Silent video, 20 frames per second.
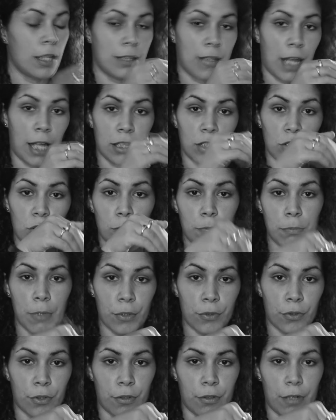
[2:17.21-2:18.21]
that little
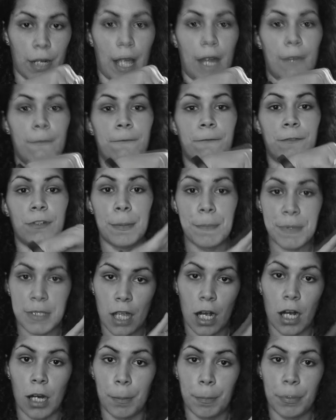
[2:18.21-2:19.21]
mirror flips
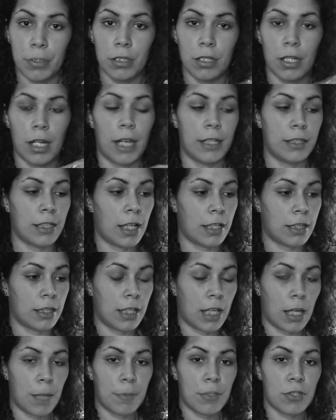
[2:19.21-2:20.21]
up and then
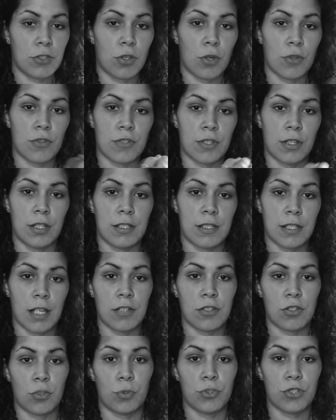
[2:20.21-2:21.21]
the image goes to the
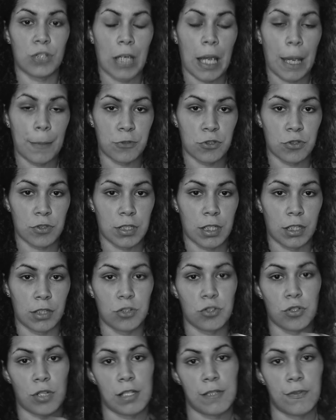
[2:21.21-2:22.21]
sensor, which captures it
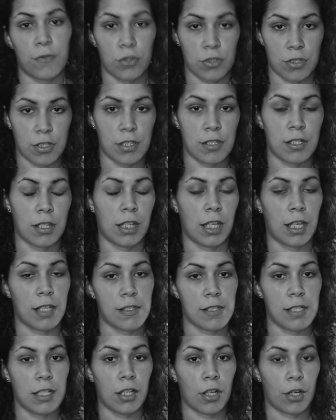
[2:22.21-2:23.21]
and transfers it to the
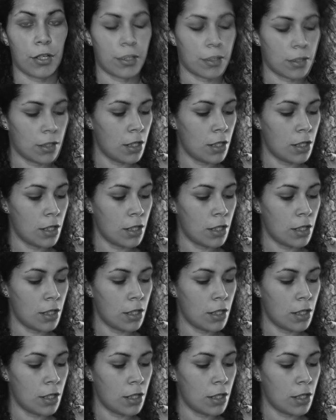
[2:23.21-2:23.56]
SD card.